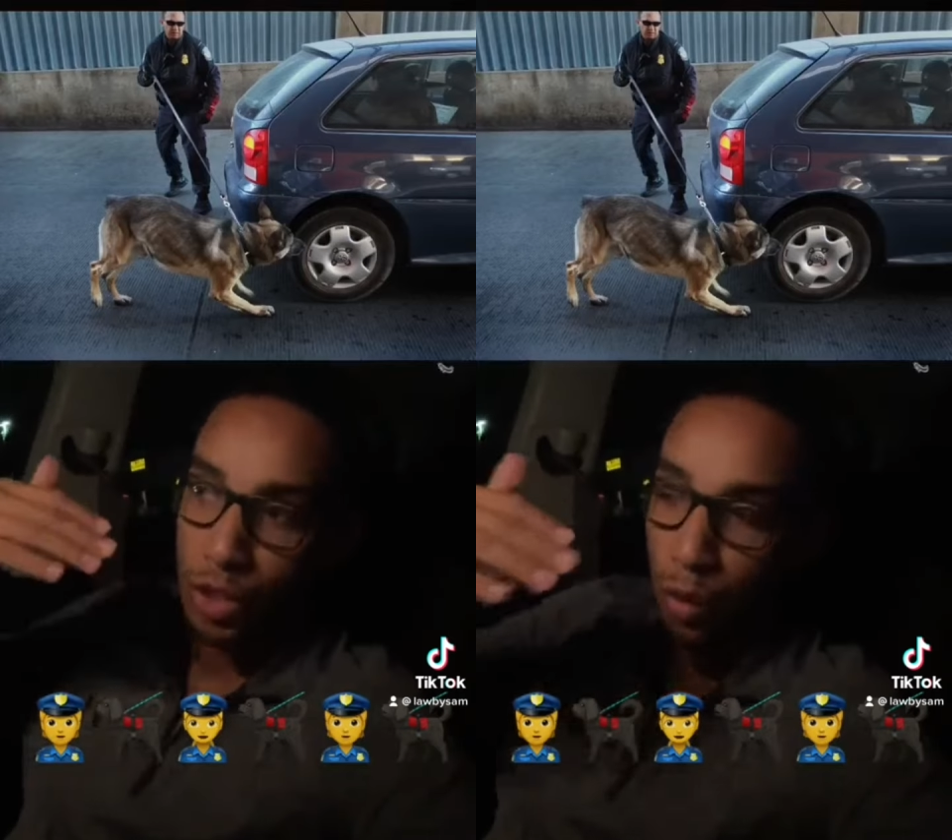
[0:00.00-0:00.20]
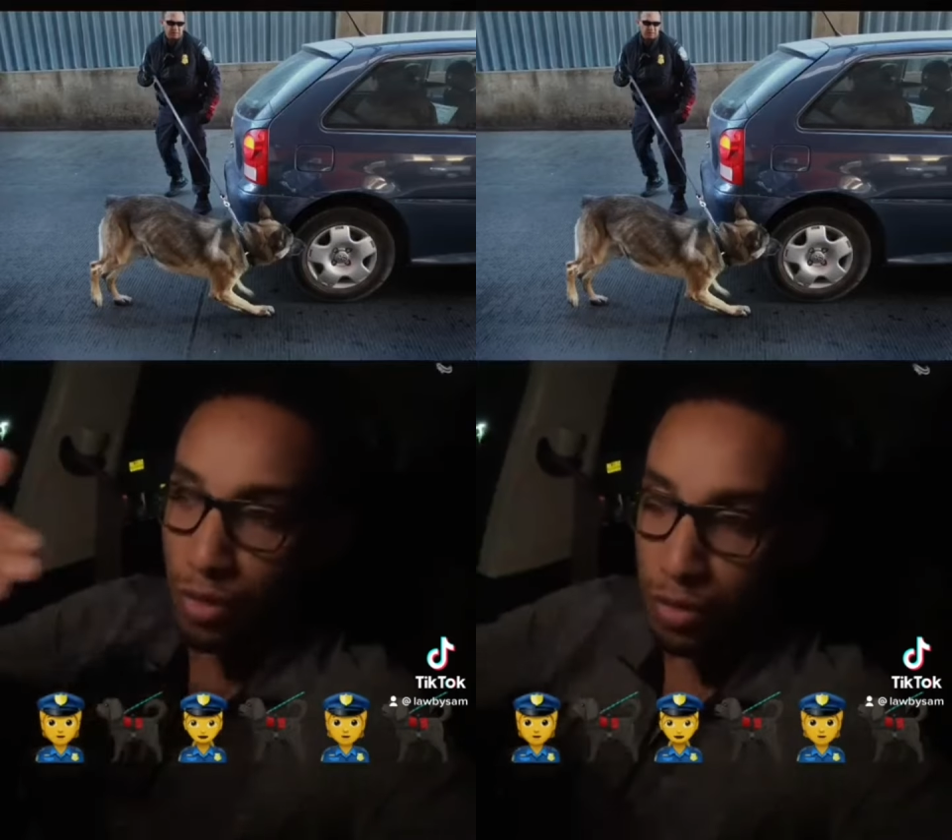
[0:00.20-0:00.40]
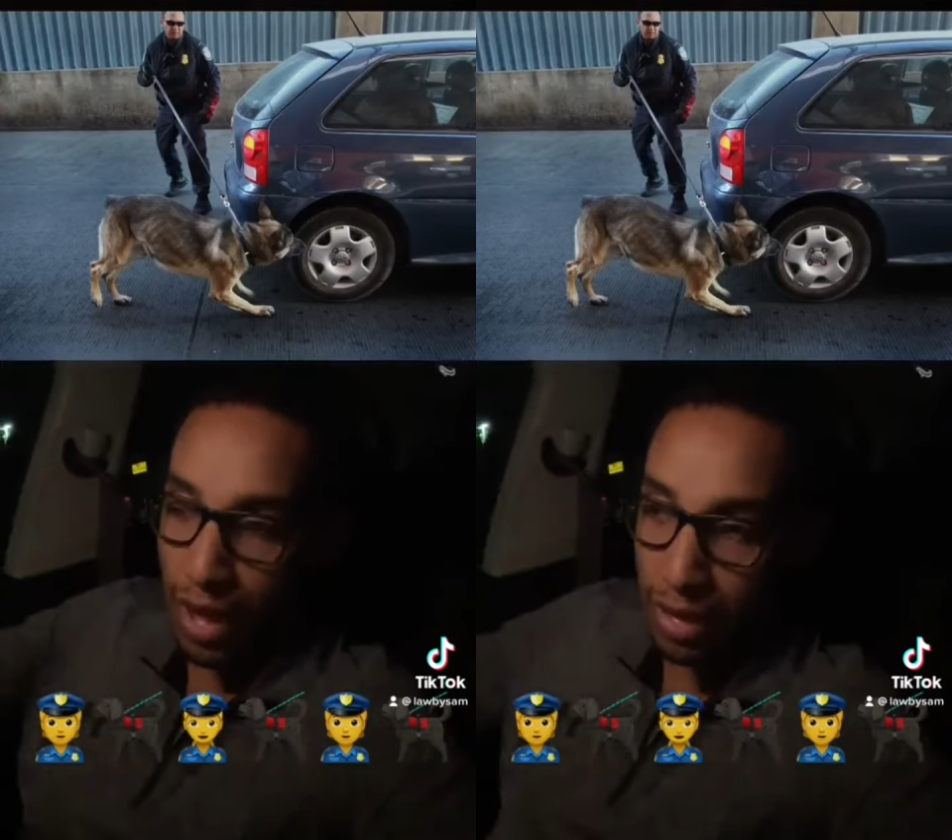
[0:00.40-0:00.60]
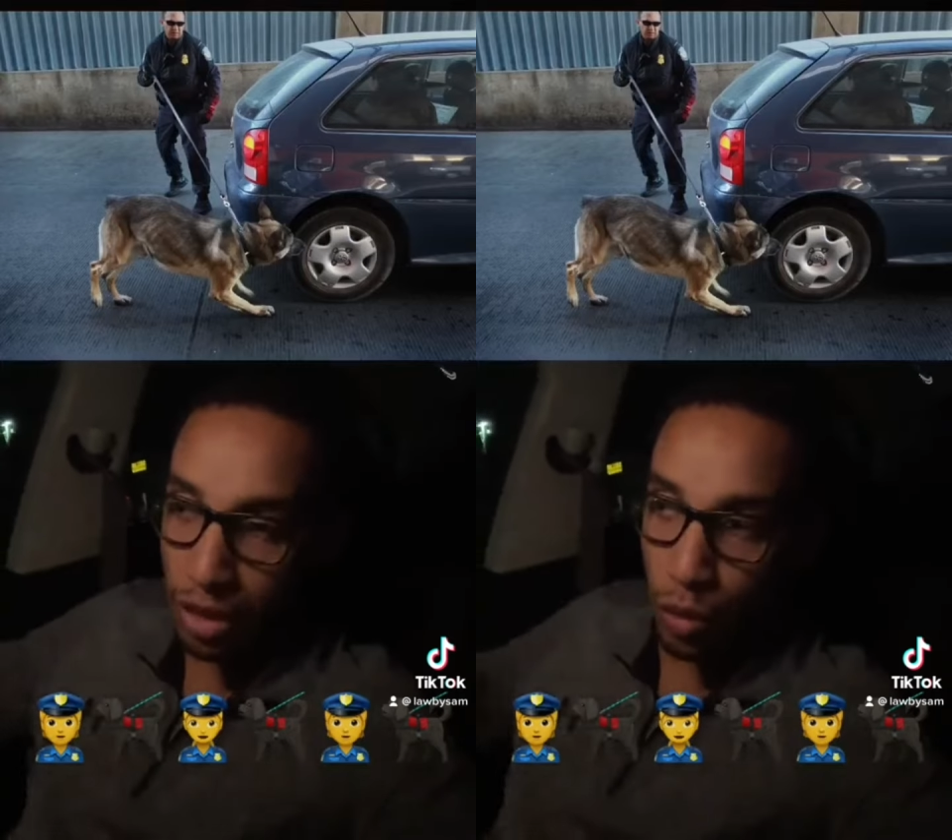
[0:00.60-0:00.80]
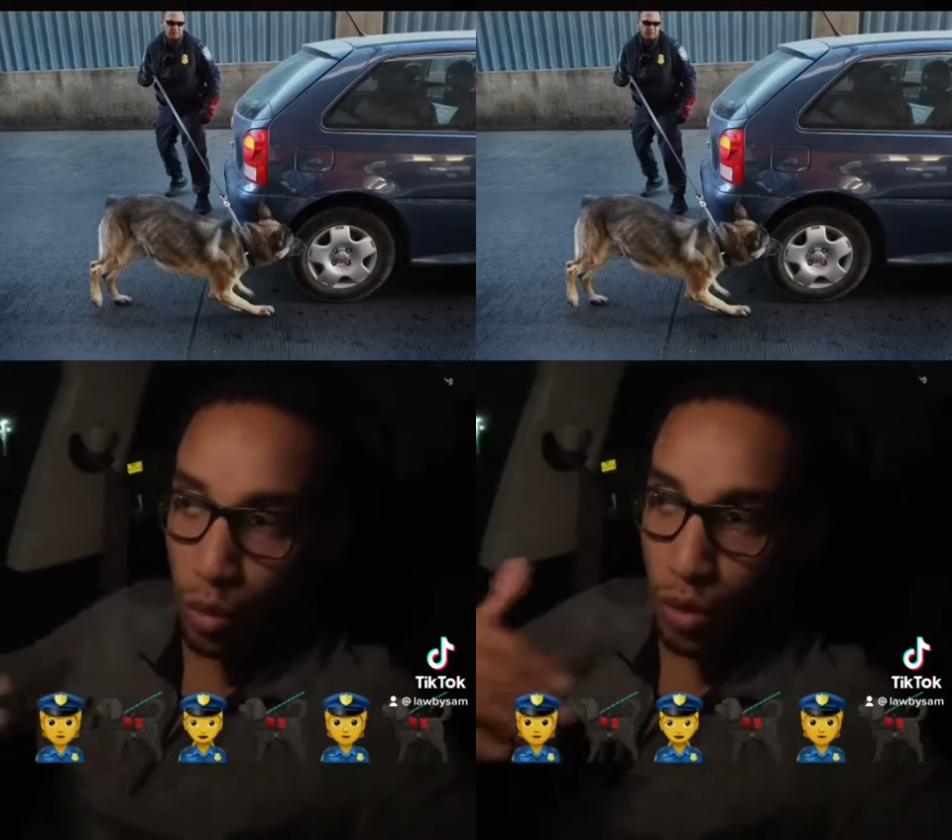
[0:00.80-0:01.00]
within
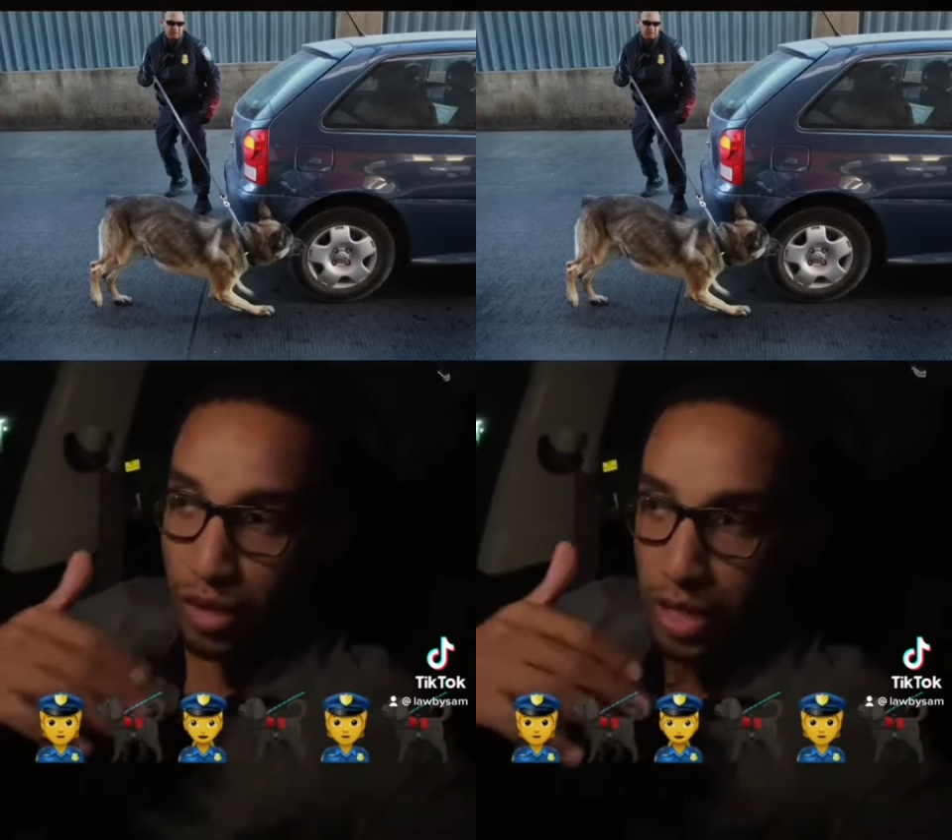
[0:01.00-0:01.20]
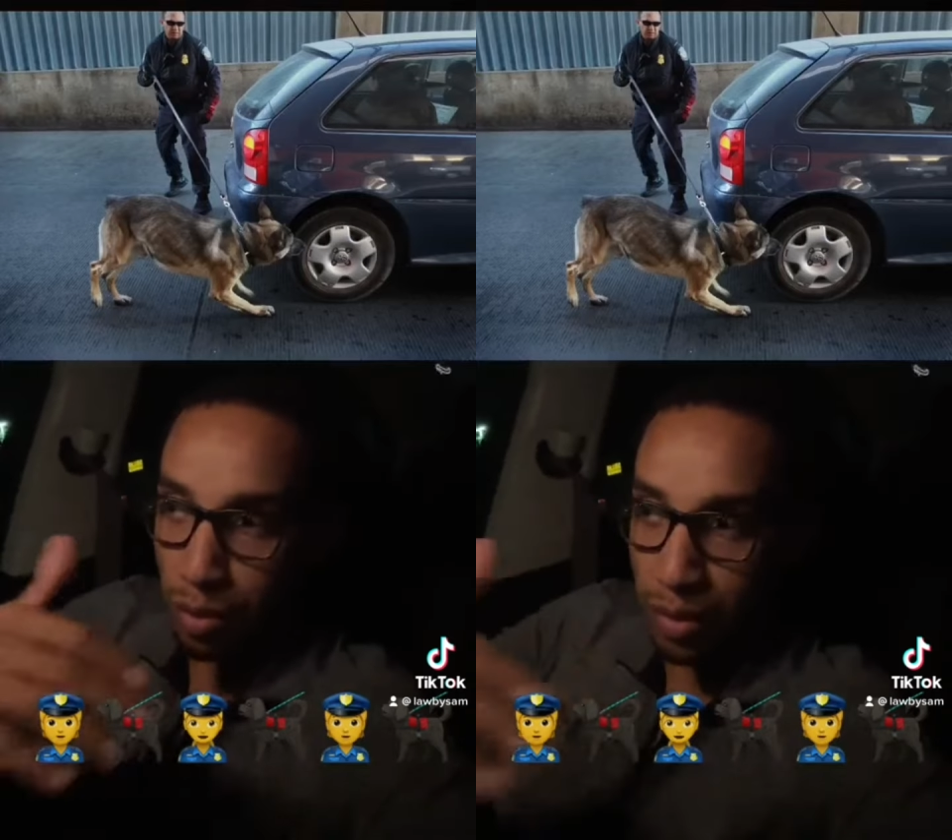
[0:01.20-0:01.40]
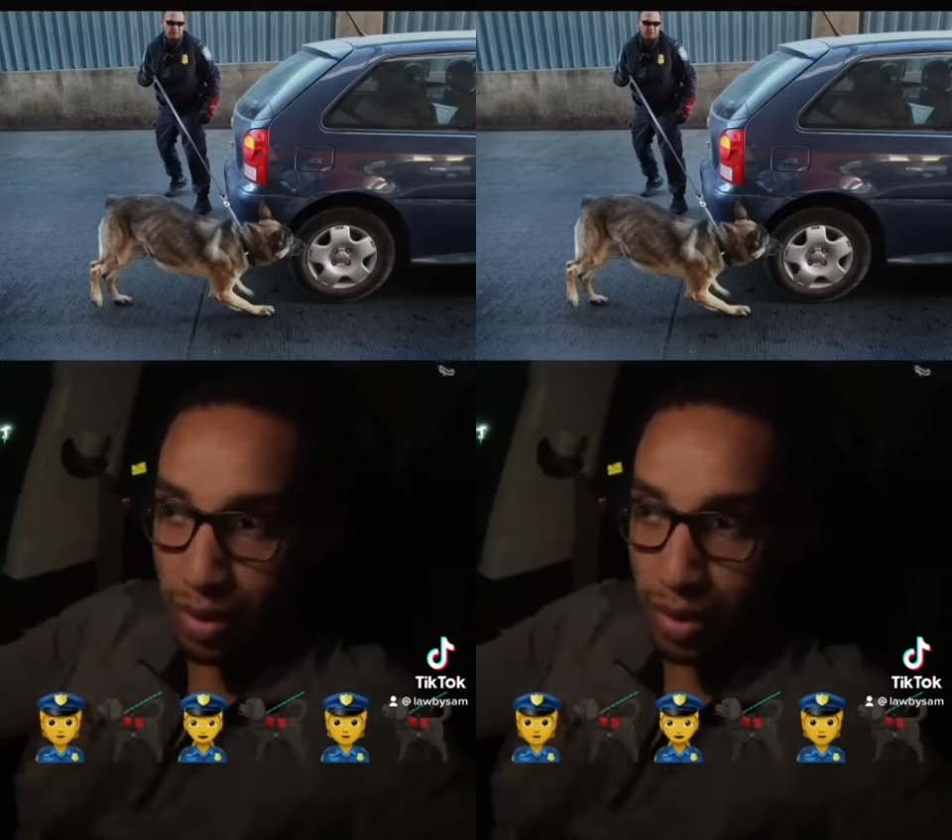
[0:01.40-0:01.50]
the reasonable amount